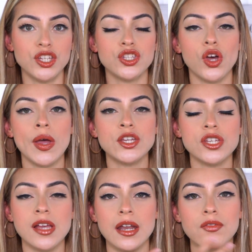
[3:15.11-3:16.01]
So it
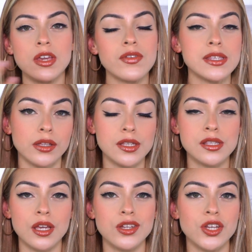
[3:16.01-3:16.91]
just kind of evens out the
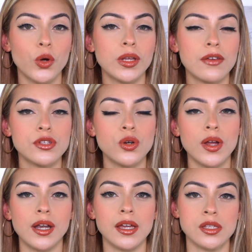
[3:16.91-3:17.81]
skin tone, gives you a
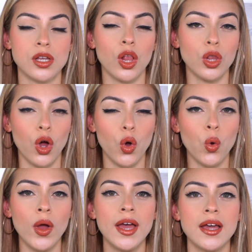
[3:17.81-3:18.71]
nice glow,